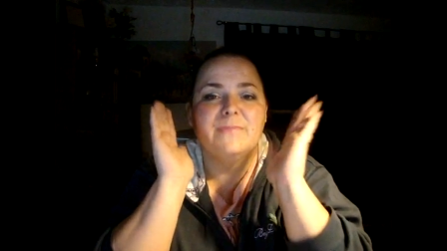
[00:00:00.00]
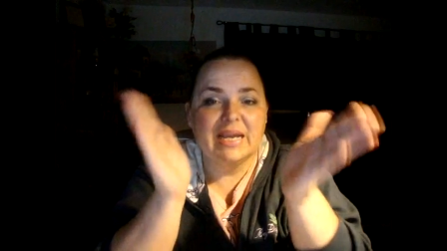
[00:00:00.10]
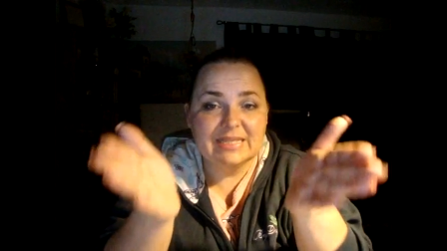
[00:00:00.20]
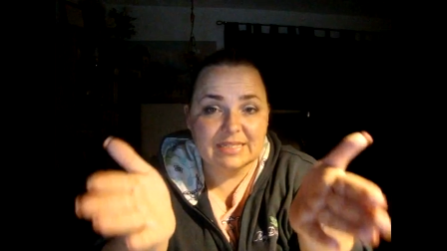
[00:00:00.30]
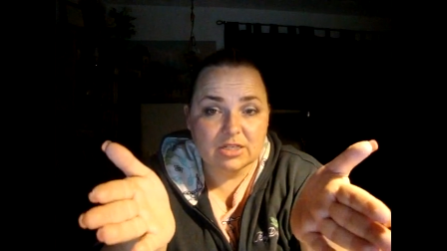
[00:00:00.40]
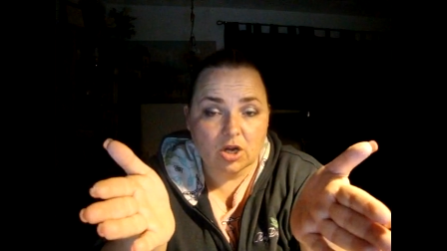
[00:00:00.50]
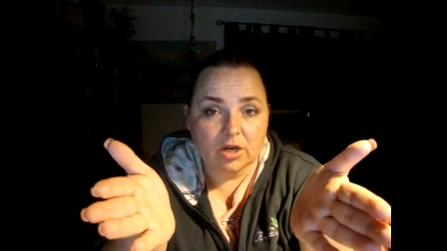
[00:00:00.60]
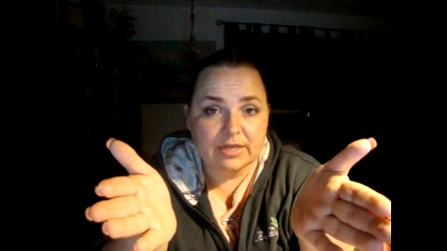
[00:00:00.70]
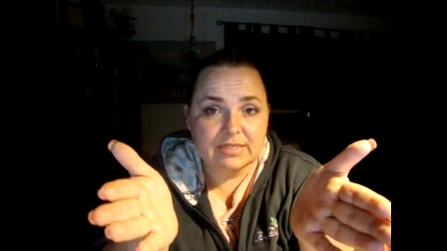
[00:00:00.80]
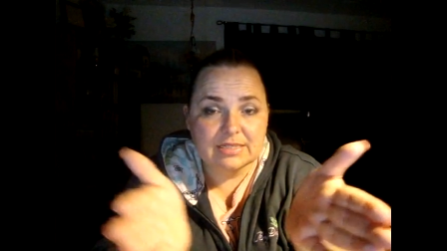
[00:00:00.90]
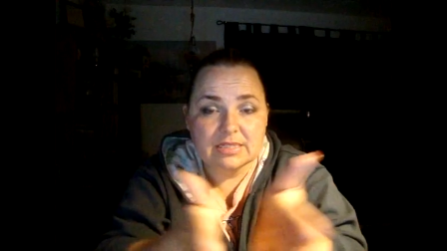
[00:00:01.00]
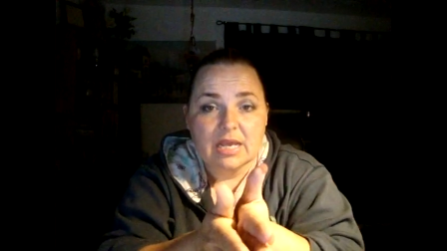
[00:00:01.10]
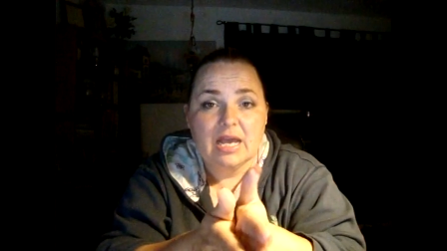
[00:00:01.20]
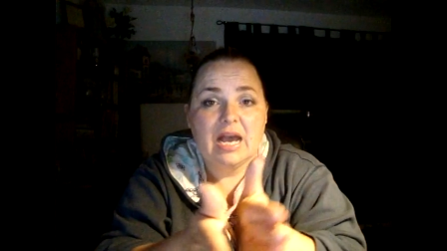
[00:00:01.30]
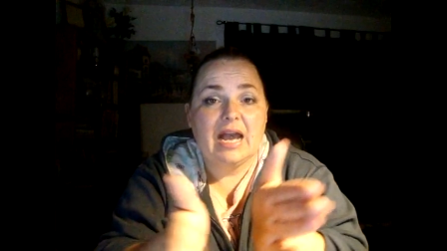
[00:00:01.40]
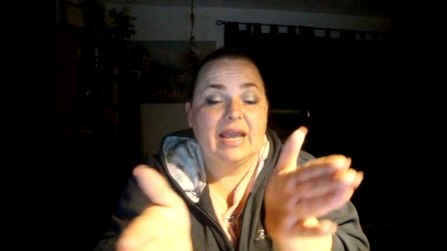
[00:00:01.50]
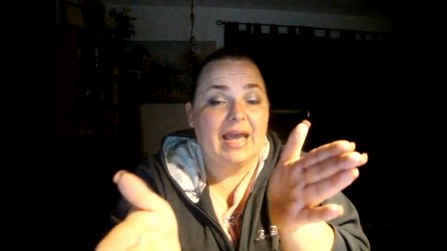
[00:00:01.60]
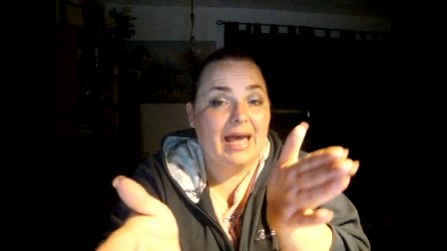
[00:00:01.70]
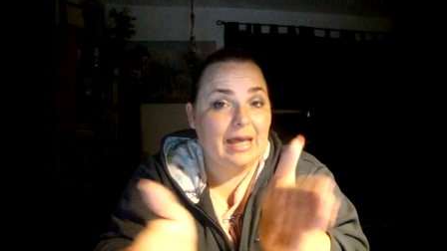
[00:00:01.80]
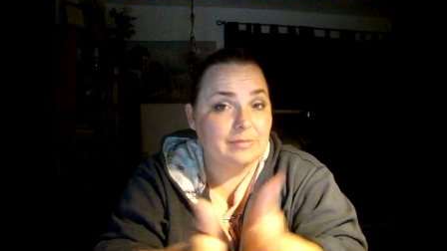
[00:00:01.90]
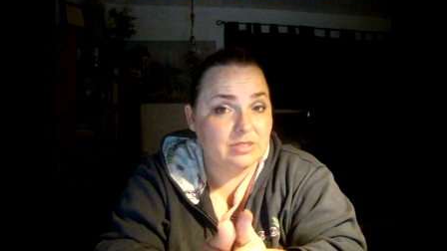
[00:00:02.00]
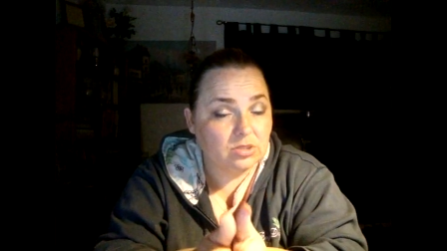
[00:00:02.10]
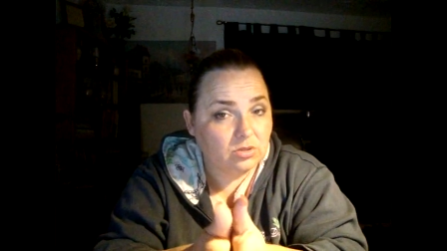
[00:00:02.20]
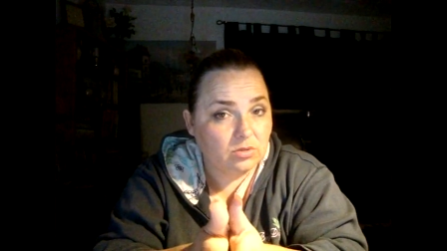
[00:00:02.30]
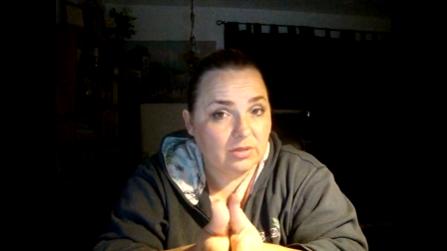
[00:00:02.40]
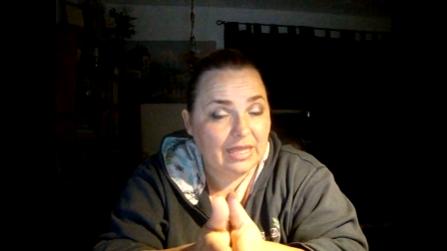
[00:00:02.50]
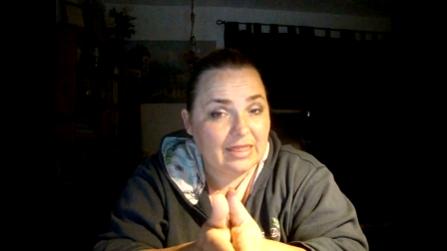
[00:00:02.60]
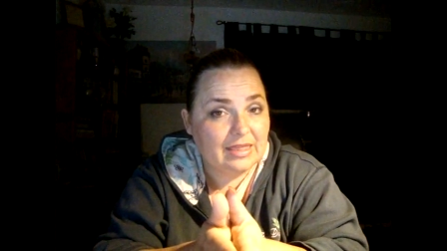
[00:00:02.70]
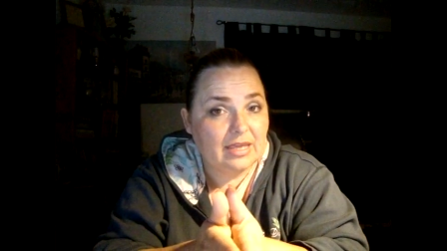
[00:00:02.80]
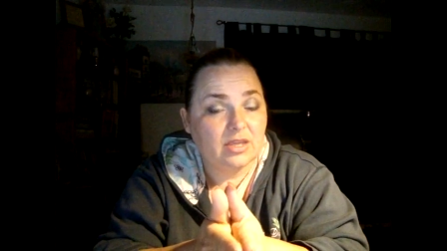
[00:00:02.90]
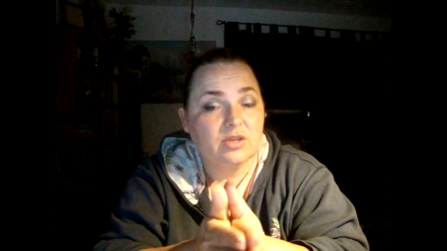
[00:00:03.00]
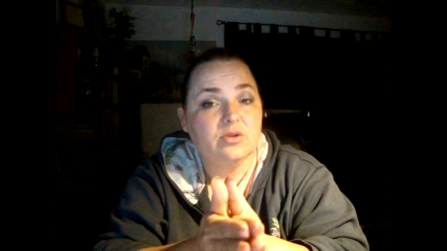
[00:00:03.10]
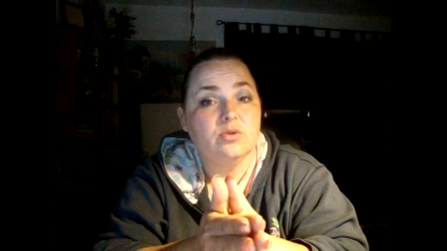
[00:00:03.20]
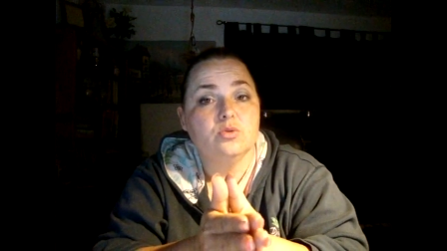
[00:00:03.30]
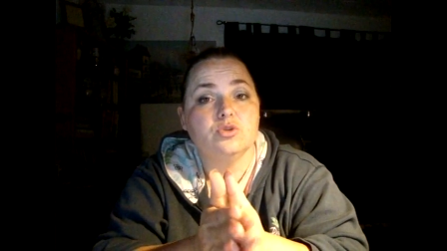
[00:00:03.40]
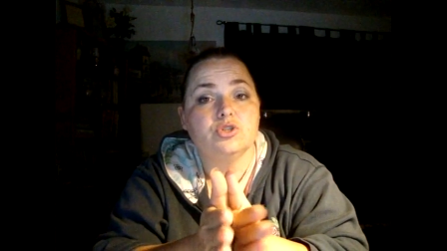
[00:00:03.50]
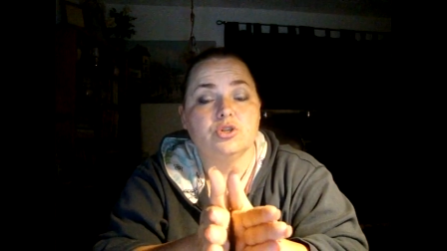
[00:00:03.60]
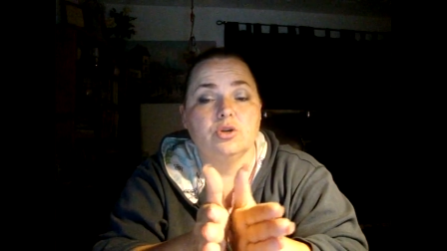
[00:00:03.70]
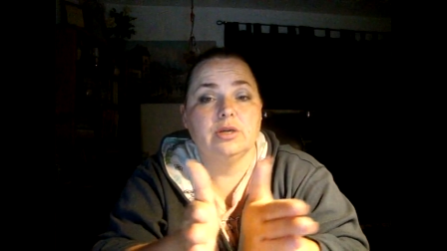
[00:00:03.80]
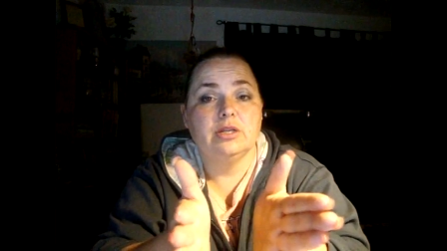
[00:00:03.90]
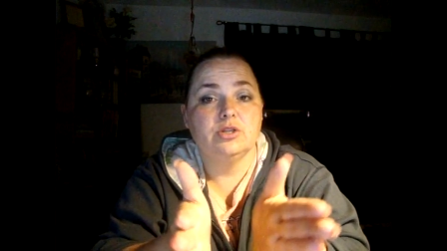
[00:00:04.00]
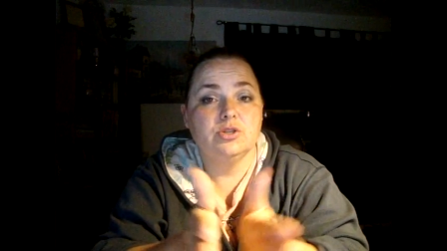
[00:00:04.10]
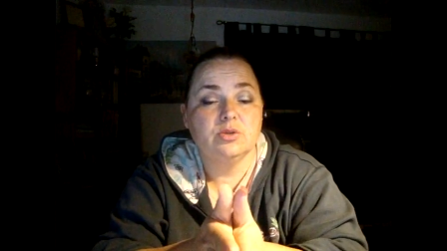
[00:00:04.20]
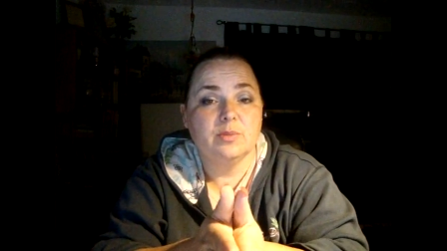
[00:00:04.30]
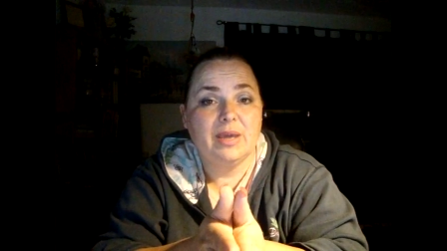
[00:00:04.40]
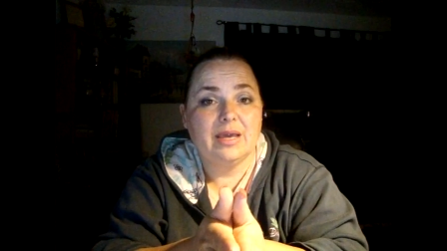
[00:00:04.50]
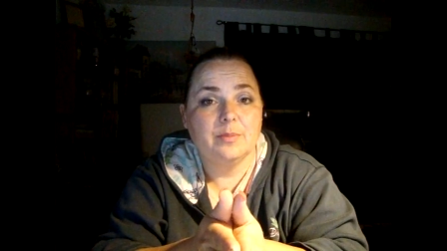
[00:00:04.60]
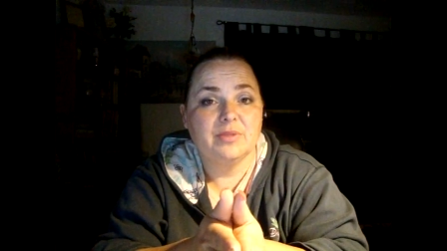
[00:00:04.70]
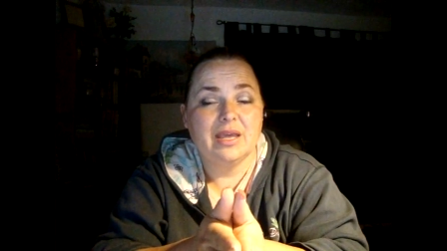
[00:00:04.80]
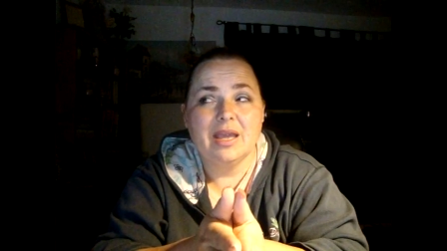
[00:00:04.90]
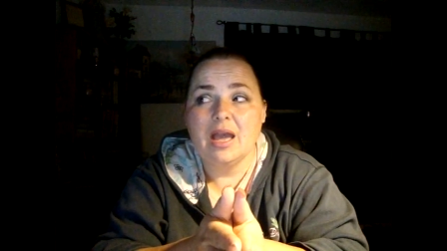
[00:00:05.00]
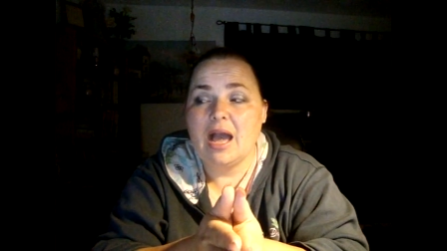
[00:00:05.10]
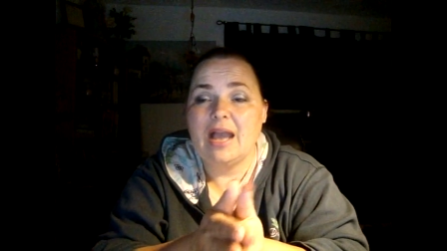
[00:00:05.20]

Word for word: amazing artist. I absolutely think you should do the makeup thing.